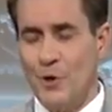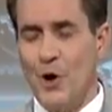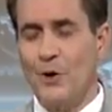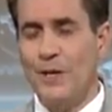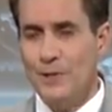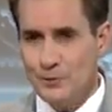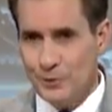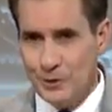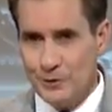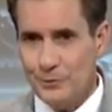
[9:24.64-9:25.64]
long
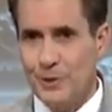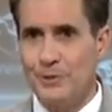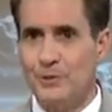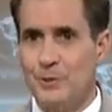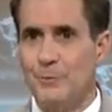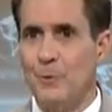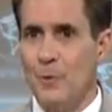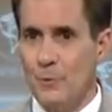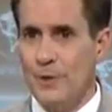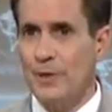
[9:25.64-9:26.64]
history in this relationship,
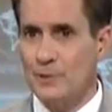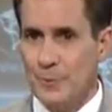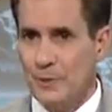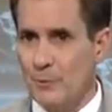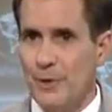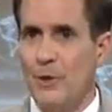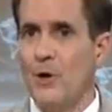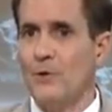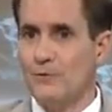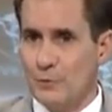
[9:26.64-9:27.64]
but what we expect will be a
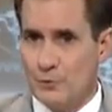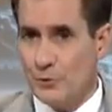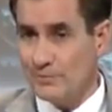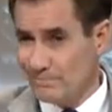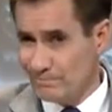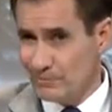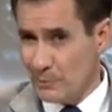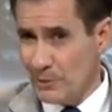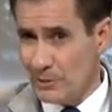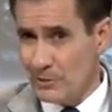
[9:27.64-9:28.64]
long future.
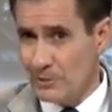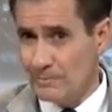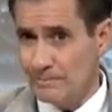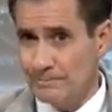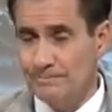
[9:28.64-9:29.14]
Does that make sense?